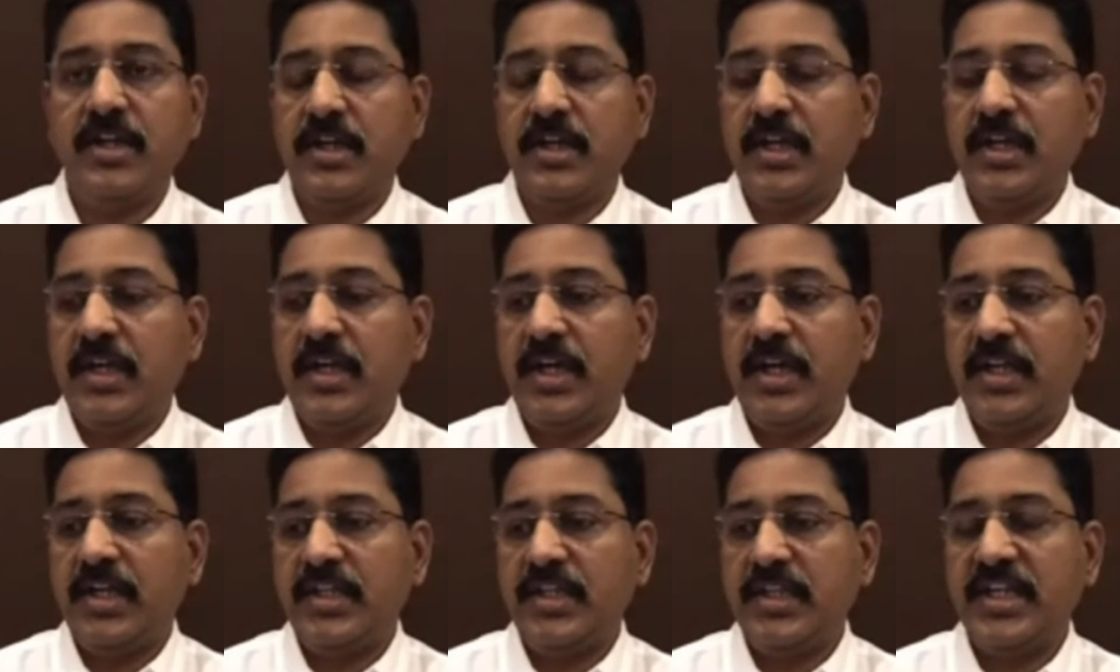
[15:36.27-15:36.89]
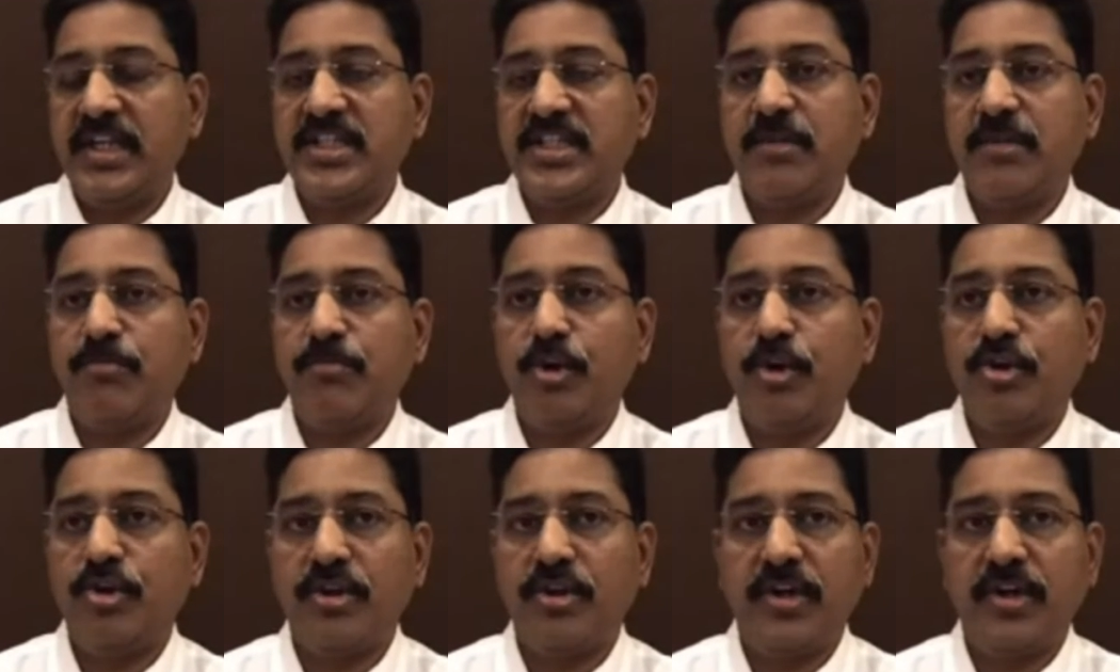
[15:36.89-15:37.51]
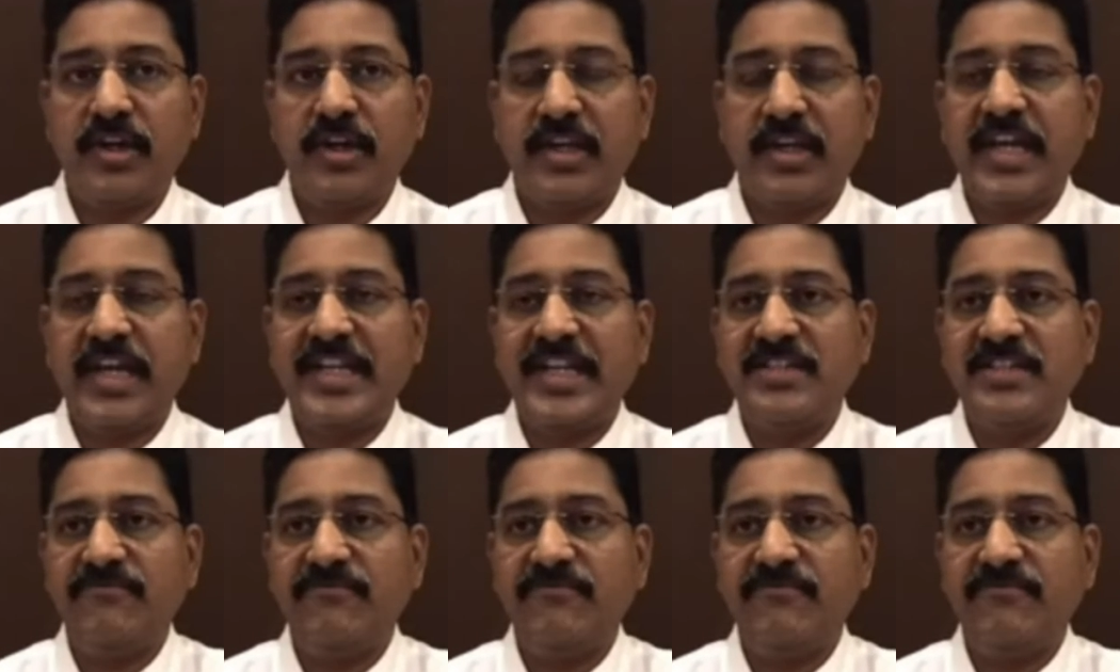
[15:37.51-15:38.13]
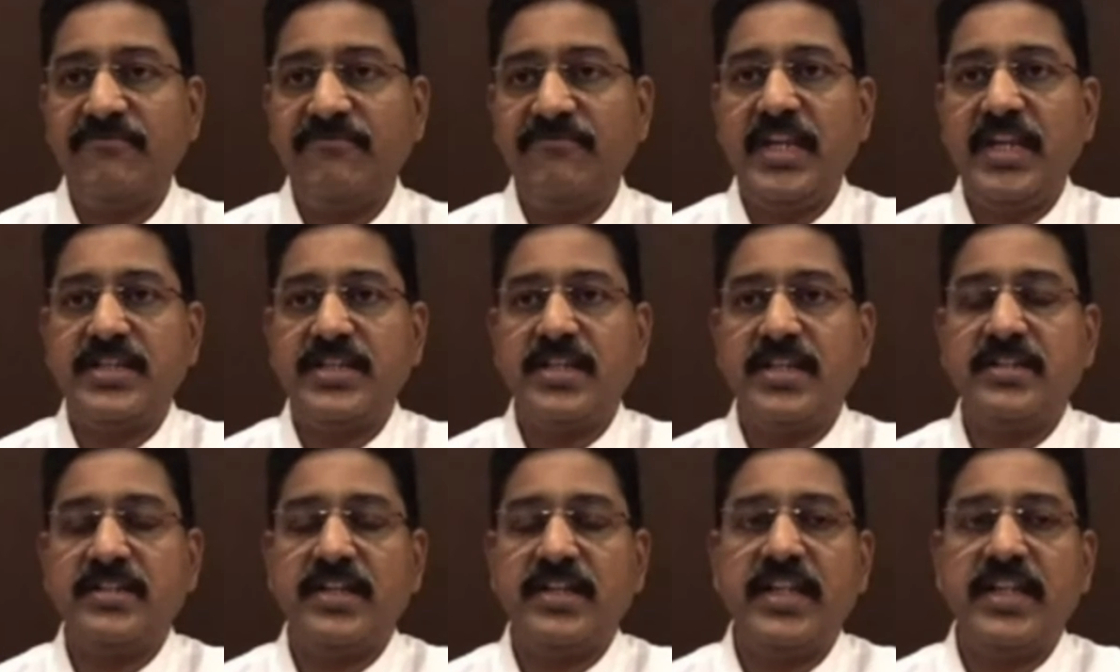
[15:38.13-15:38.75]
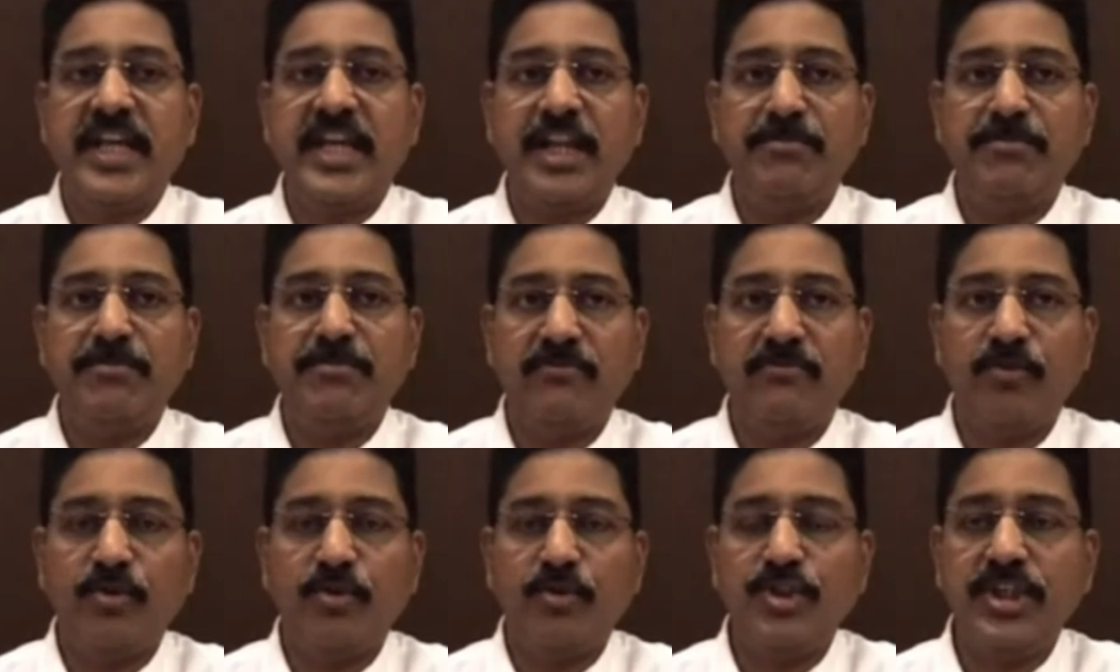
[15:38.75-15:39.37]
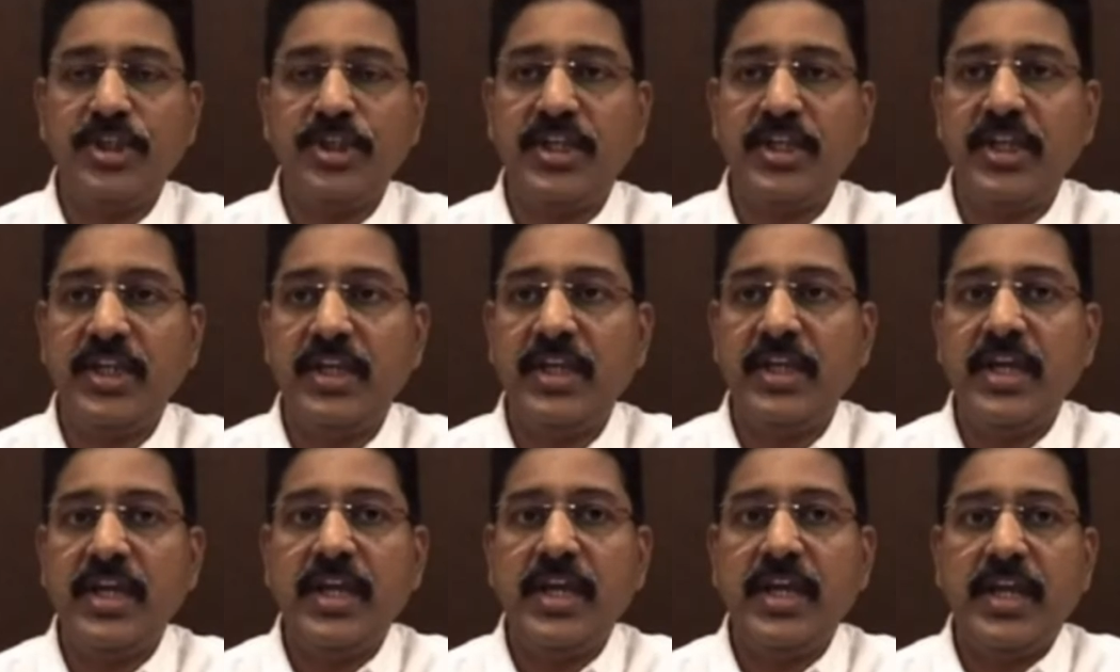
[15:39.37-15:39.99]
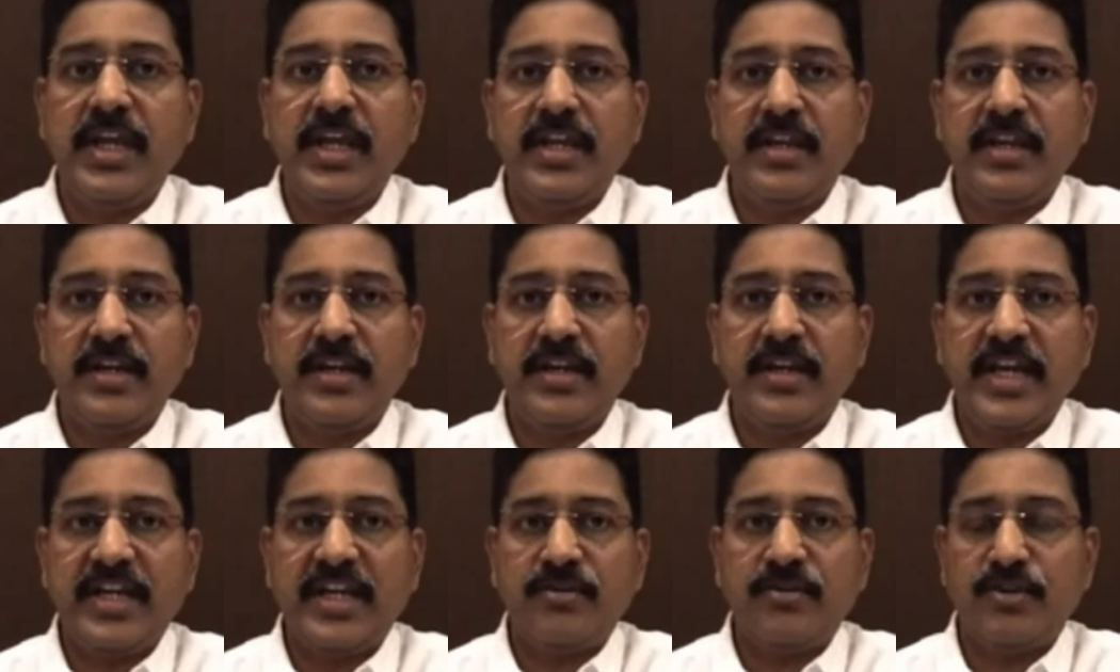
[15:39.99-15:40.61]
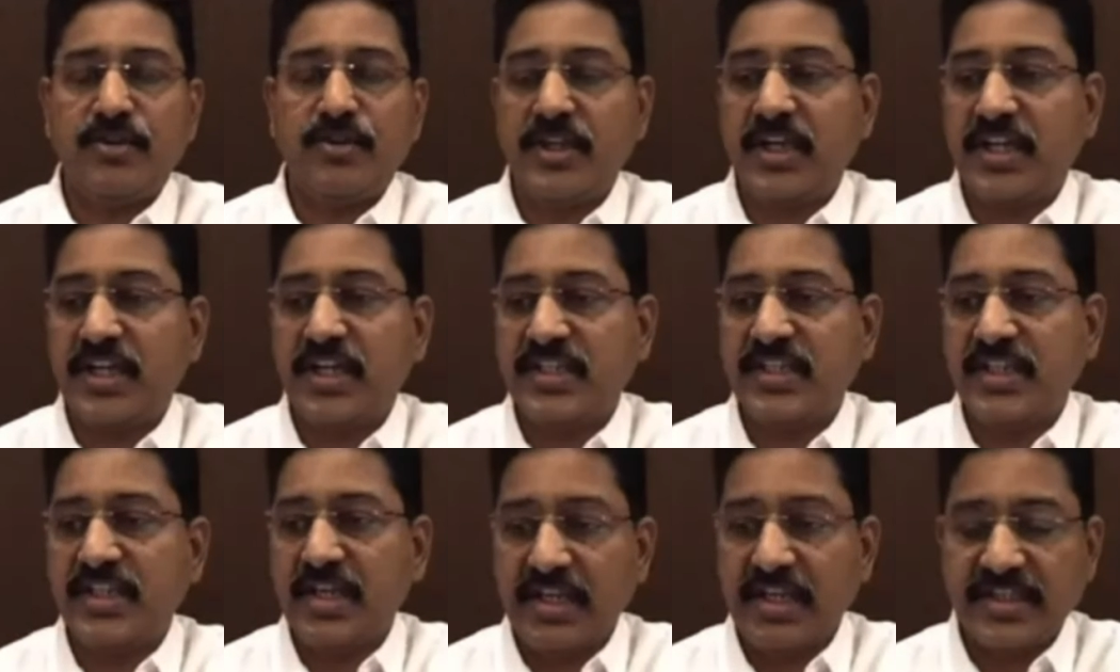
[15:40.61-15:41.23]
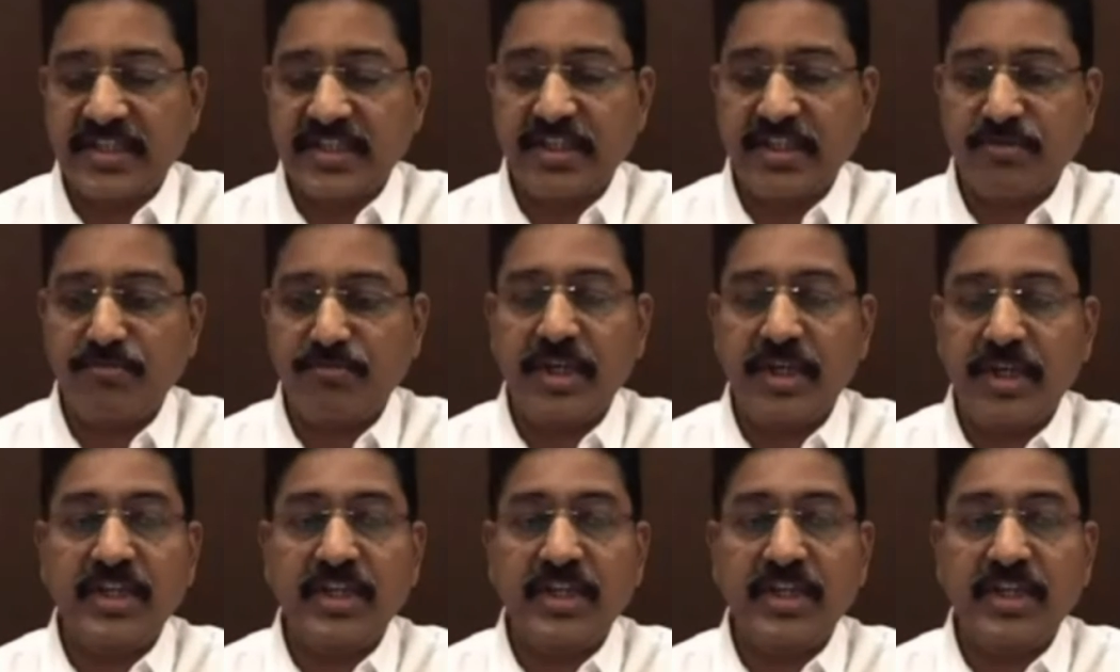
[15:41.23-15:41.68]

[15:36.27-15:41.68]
That's about calcific lesions and help of OCT in a diagnostic assessment.